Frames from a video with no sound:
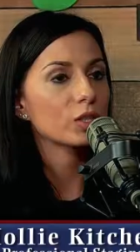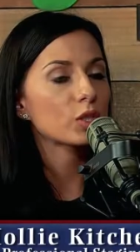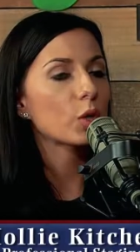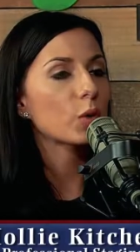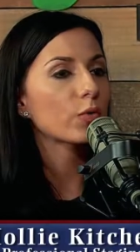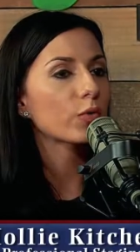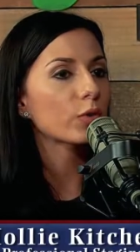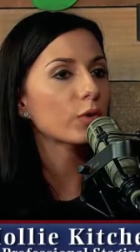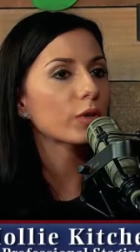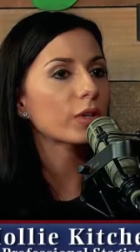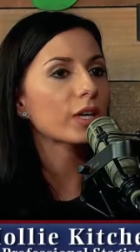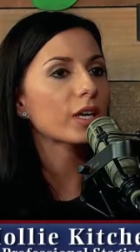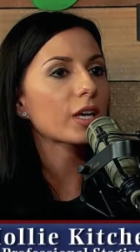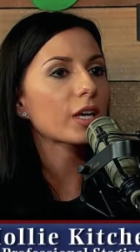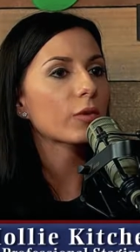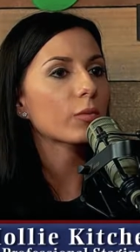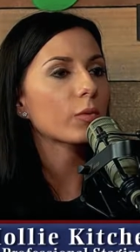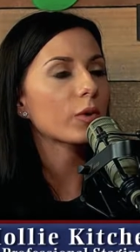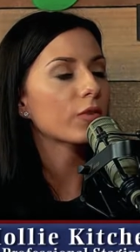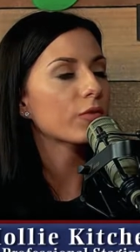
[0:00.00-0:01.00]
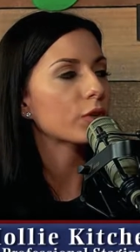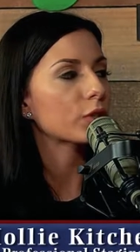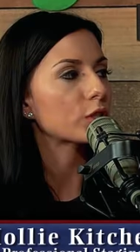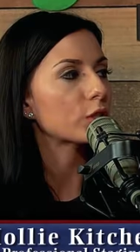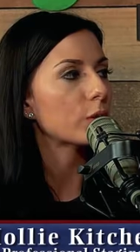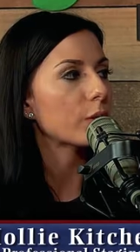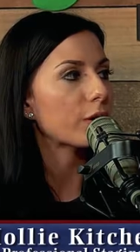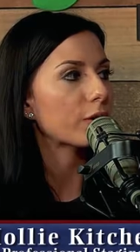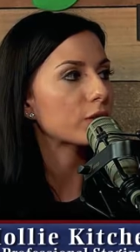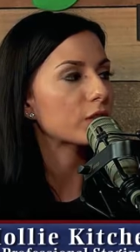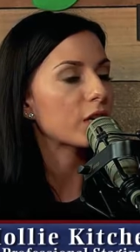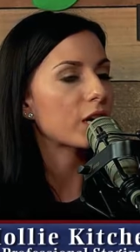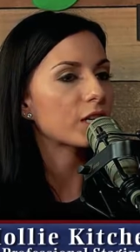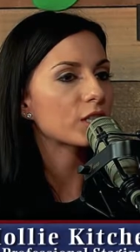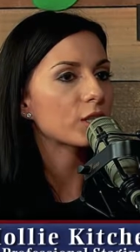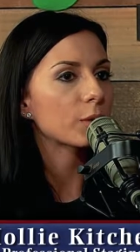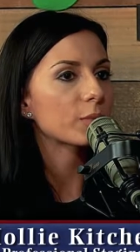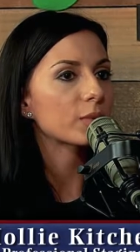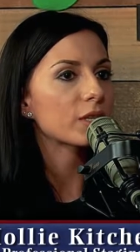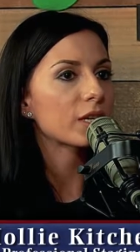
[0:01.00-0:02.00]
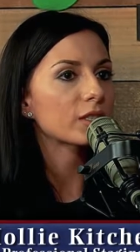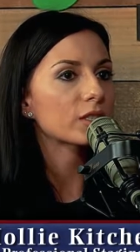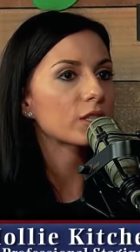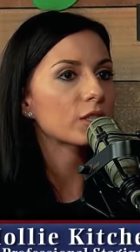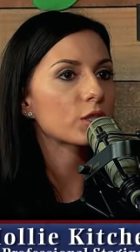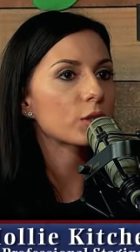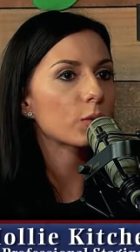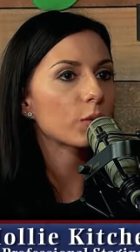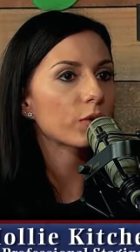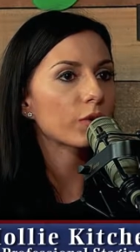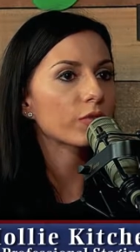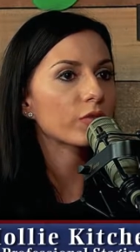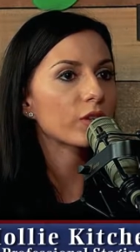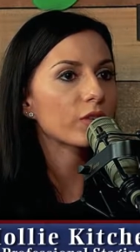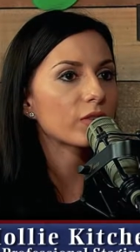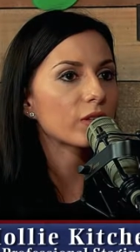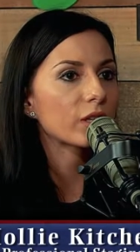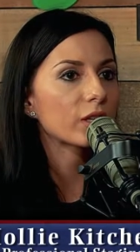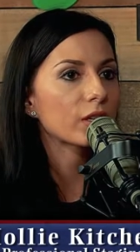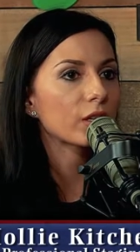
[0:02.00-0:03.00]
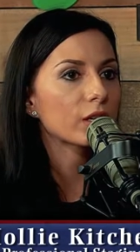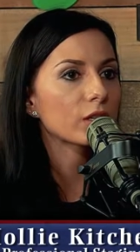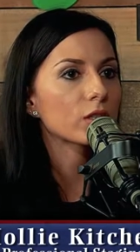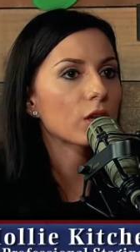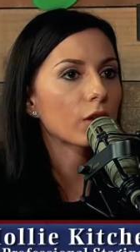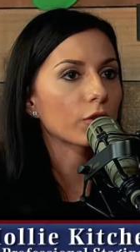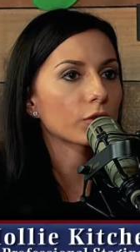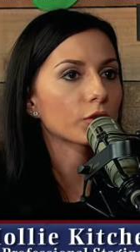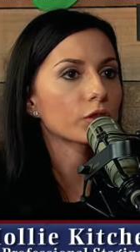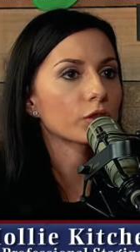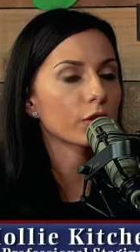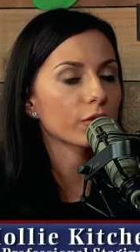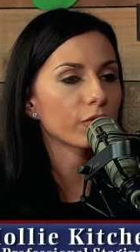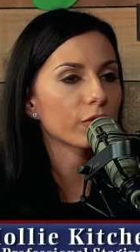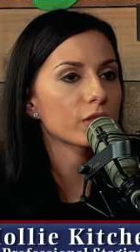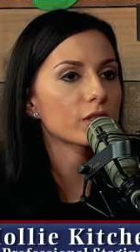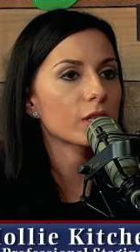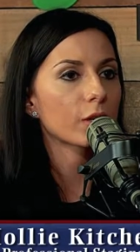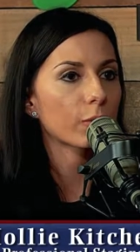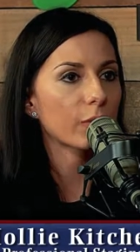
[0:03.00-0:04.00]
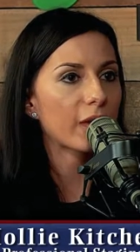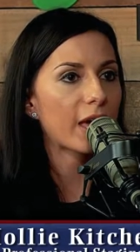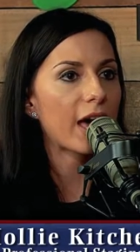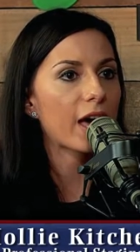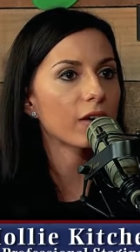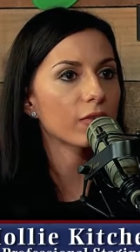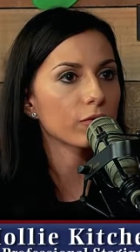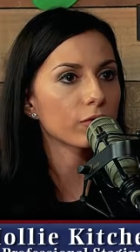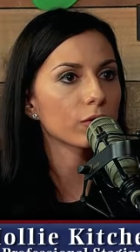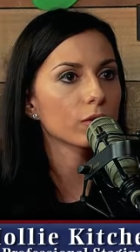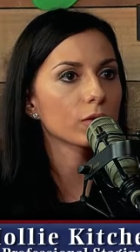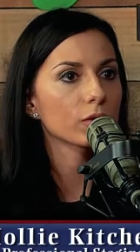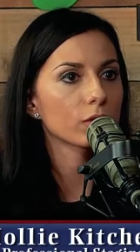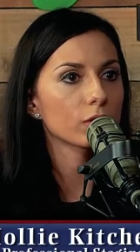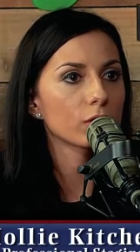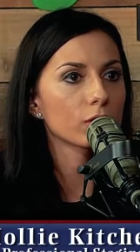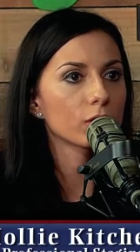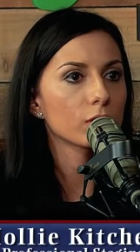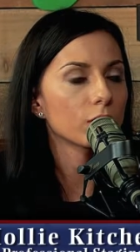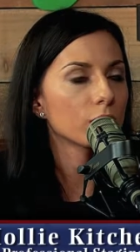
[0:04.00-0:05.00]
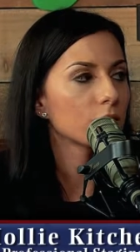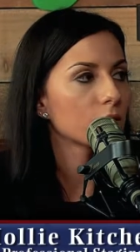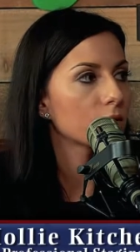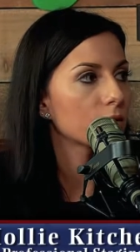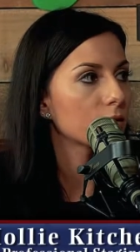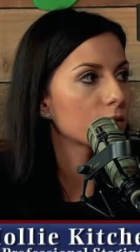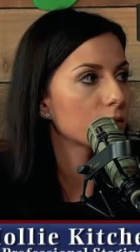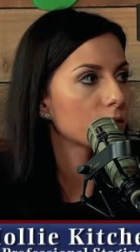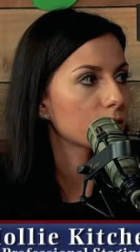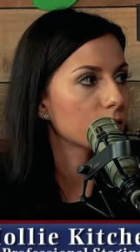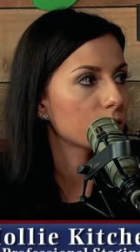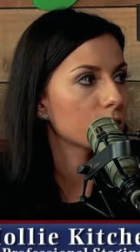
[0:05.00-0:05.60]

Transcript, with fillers: So if you're looking at one of our two-hour touch-ups, that's a $250 service that we have. Wow, that's a bargain.